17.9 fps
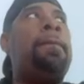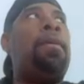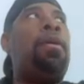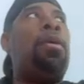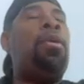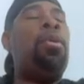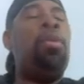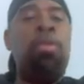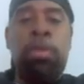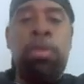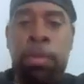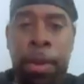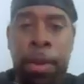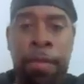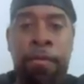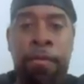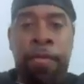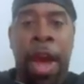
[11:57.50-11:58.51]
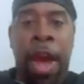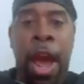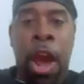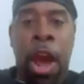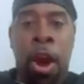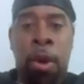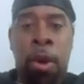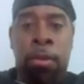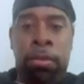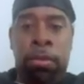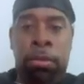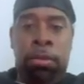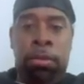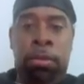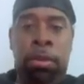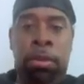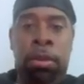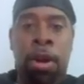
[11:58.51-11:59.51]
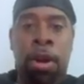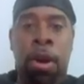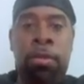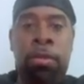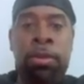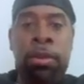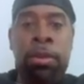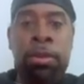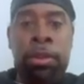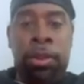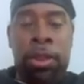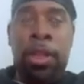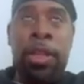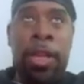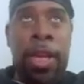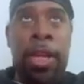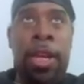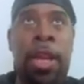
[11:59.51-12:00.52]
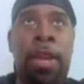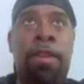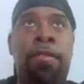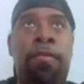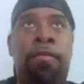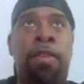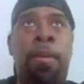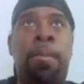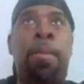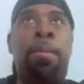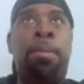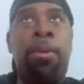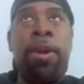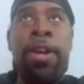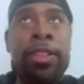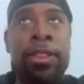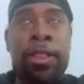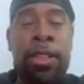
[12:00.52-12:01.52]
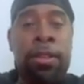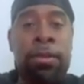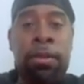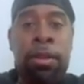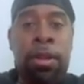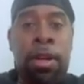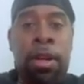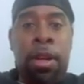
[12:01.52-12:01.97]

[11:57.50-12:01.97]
Who's been found, deleted from a prison.